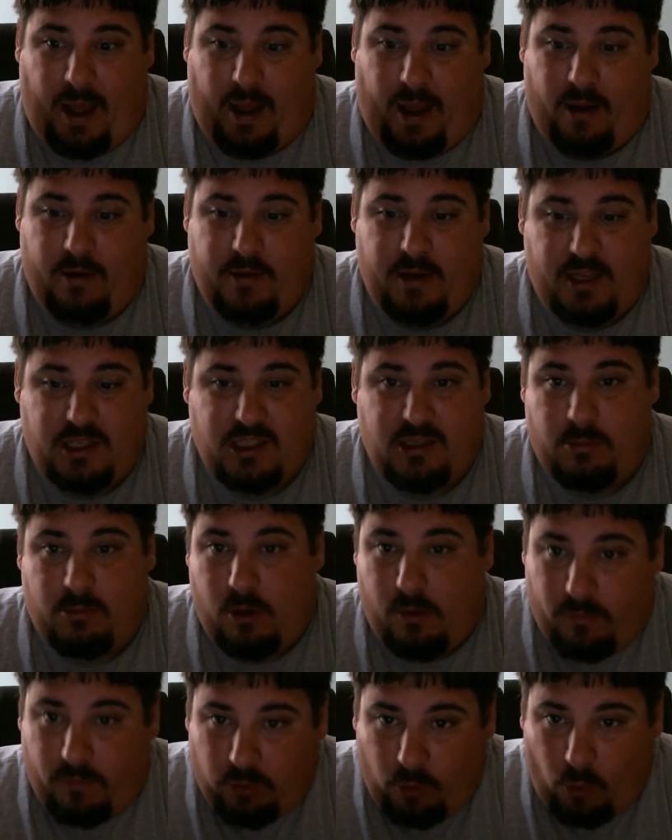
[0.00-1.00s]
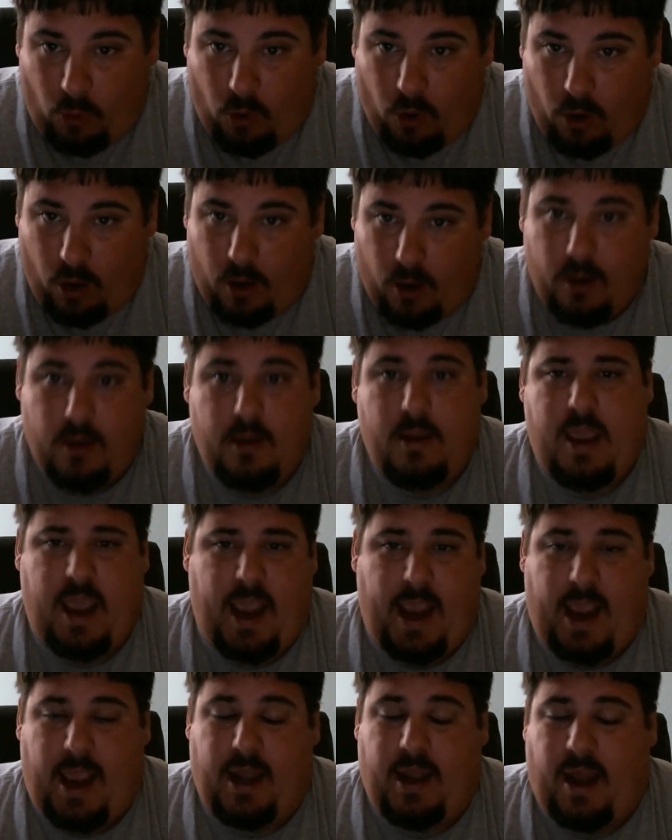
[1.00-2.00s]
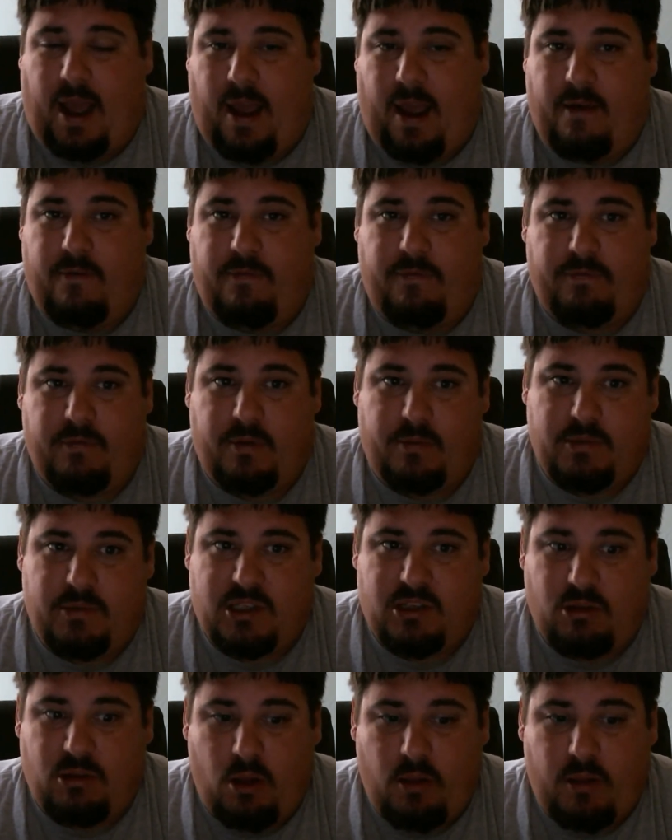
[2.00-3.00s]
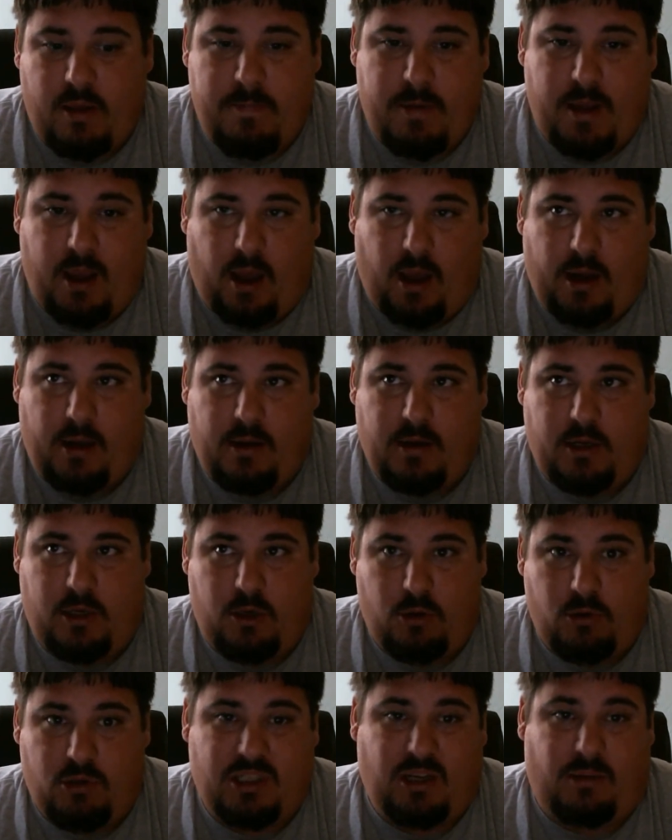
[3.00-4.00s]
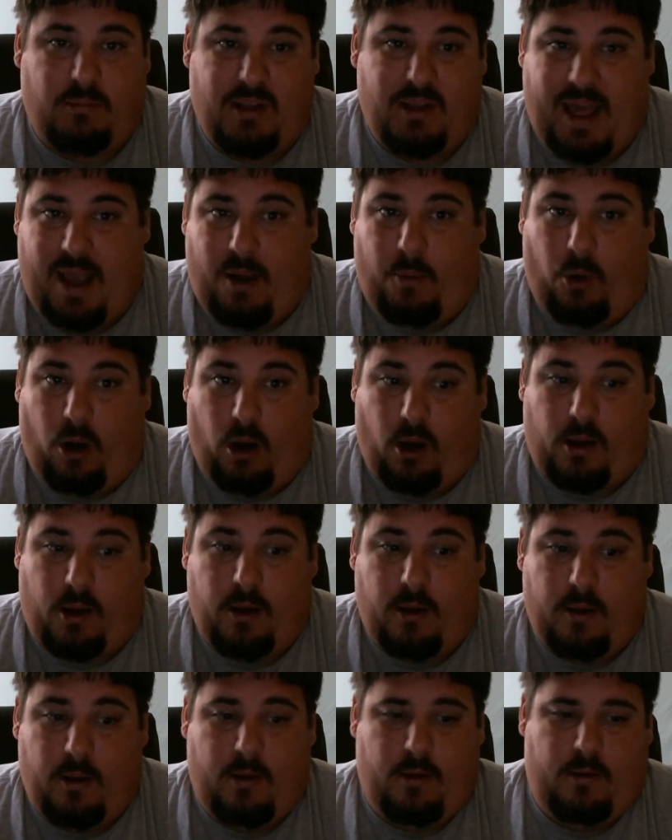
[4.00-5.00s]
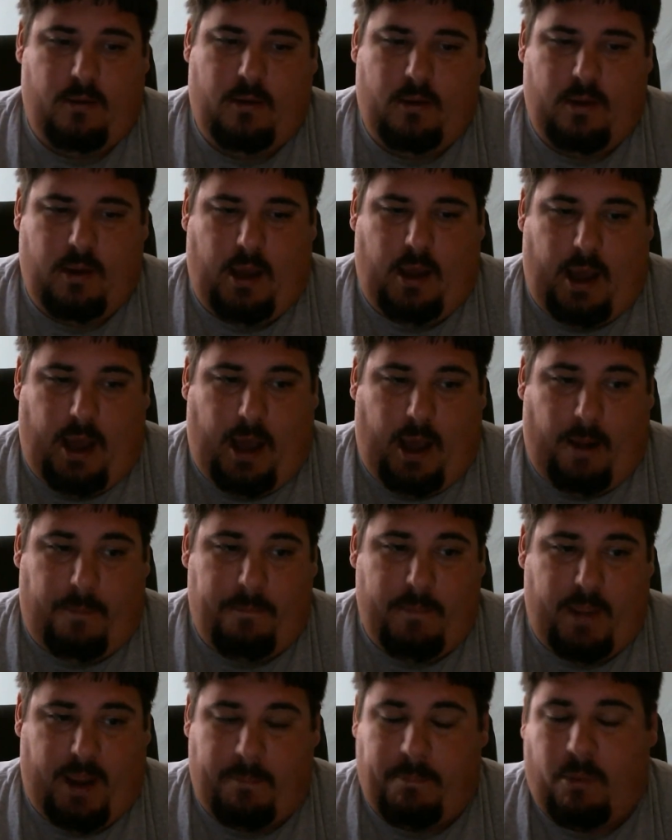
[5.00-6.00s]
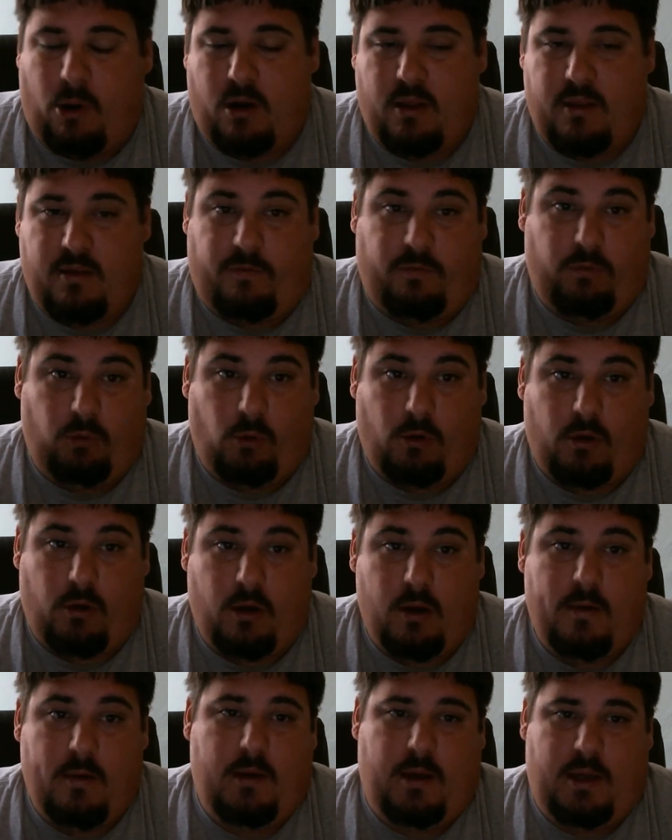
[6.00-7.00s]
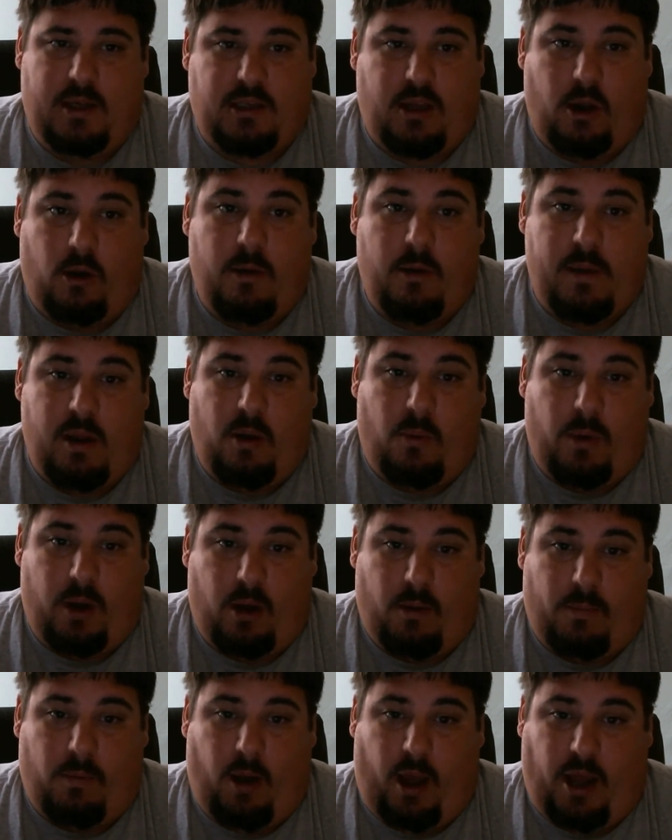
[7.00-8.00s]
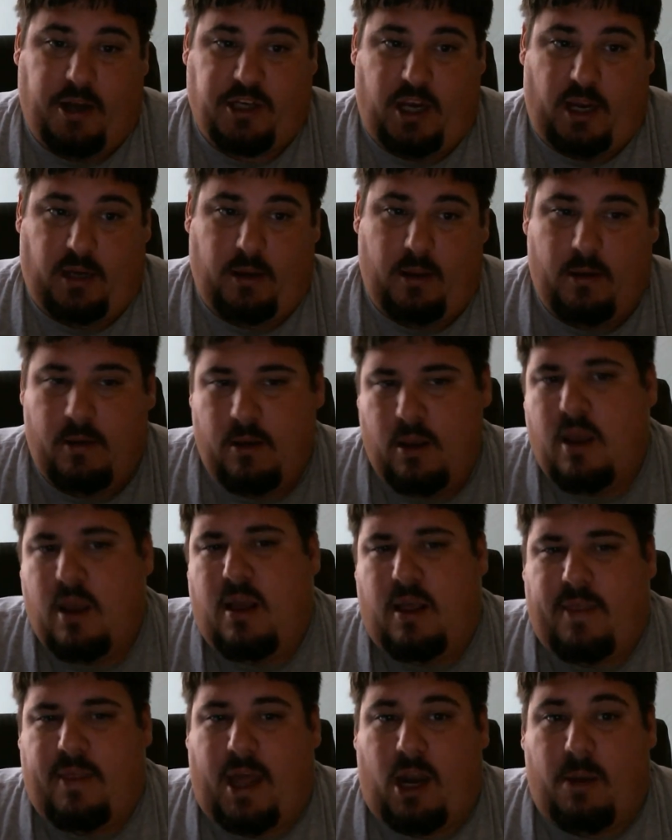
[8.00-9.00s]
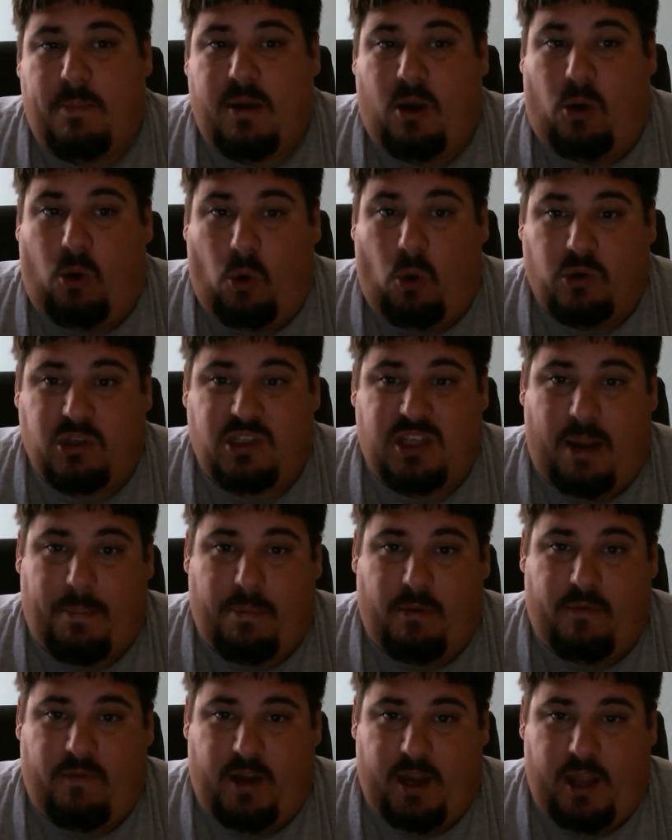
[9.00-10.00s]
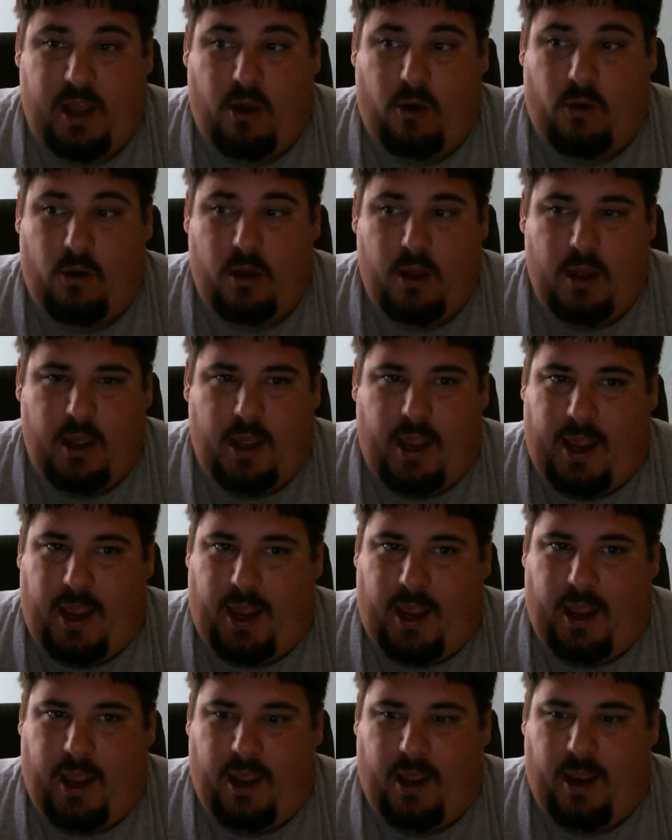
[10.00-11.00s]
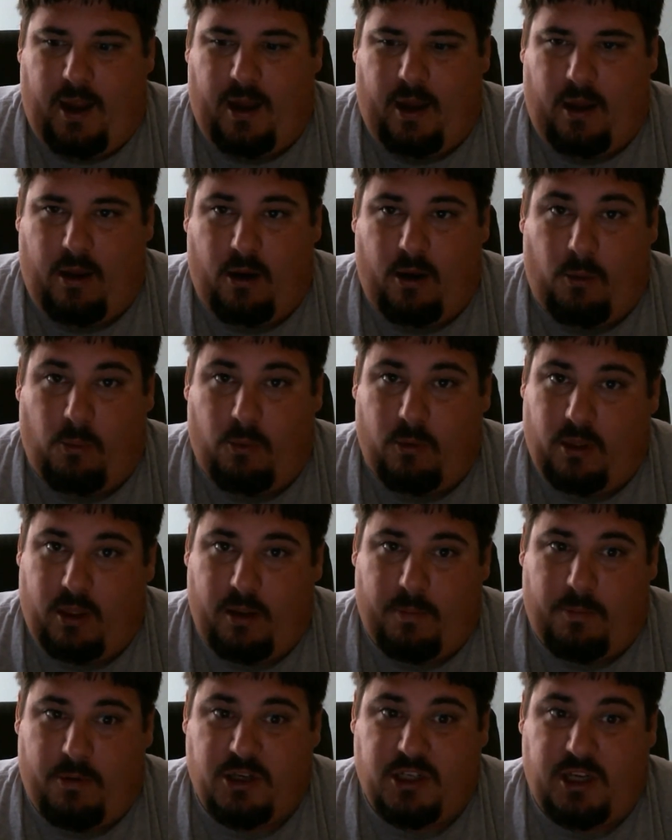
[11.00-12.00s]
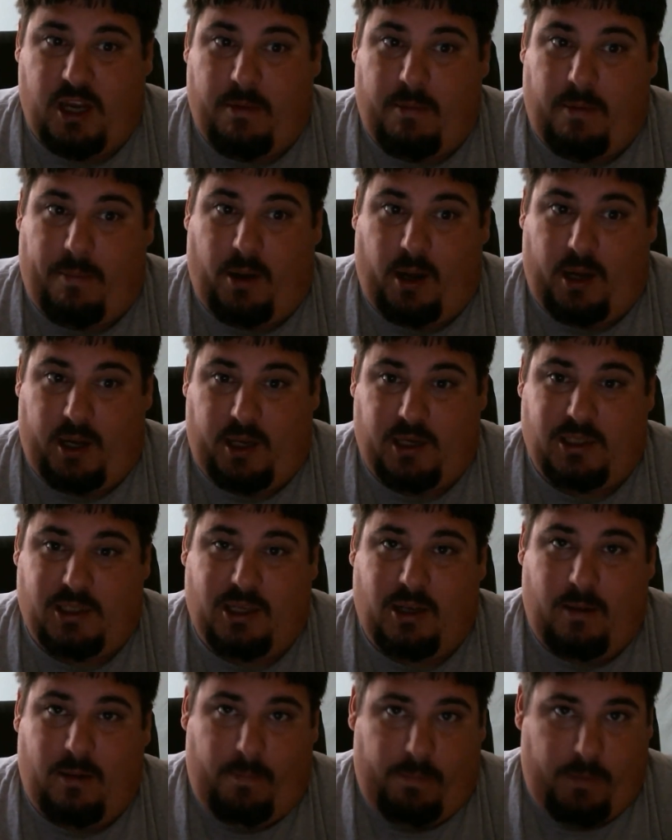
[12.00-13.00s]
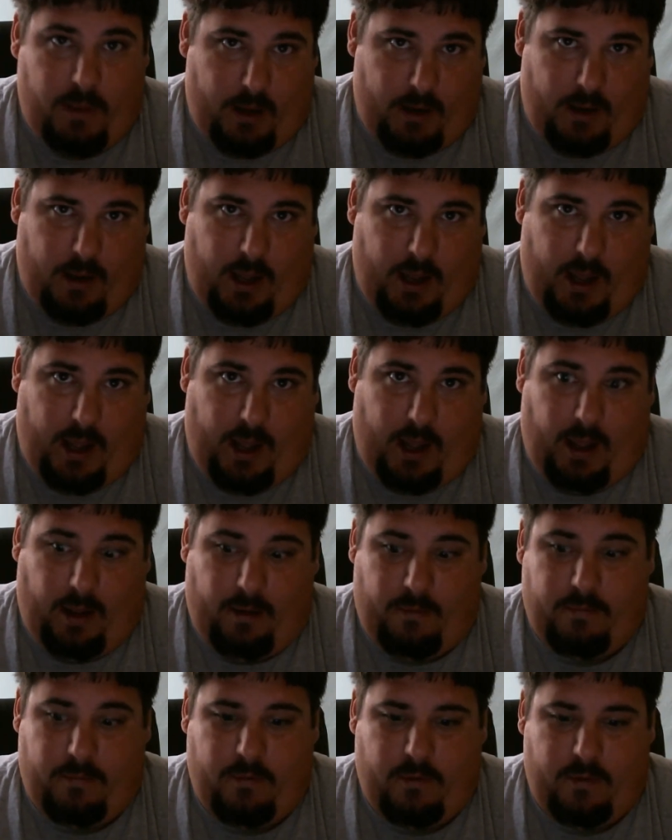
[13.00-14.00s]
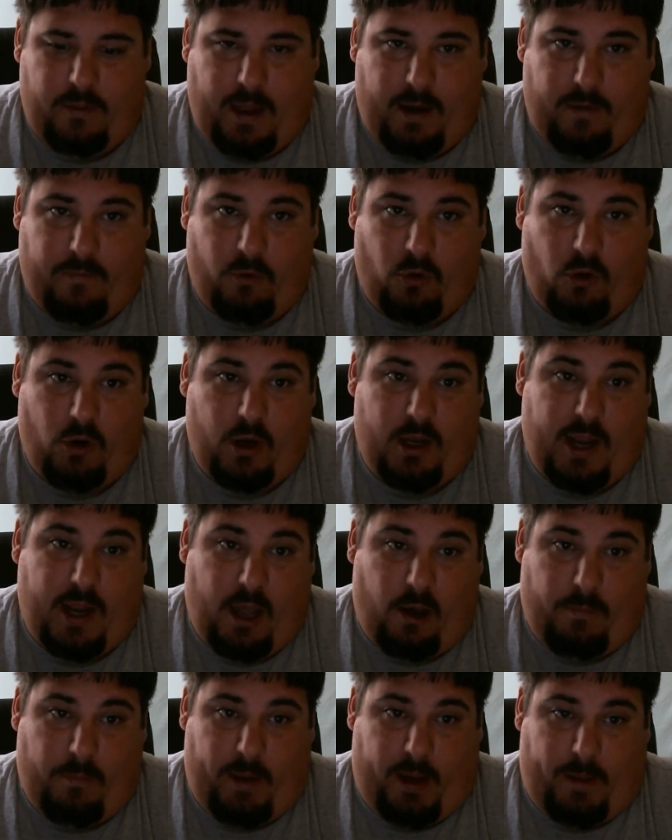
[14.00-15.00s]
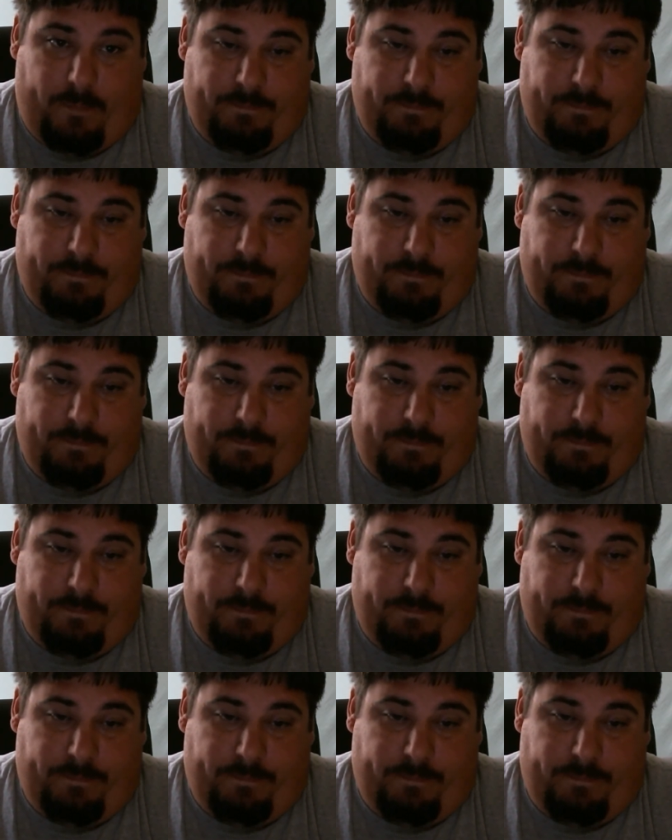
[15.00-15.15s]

needs some new floor, and I've slowly begun to do some of that work. And part of the floor is going to be a winter project. That'll be a whole separate video, and I'm going to really appreciate my buddies that have agreed to help me.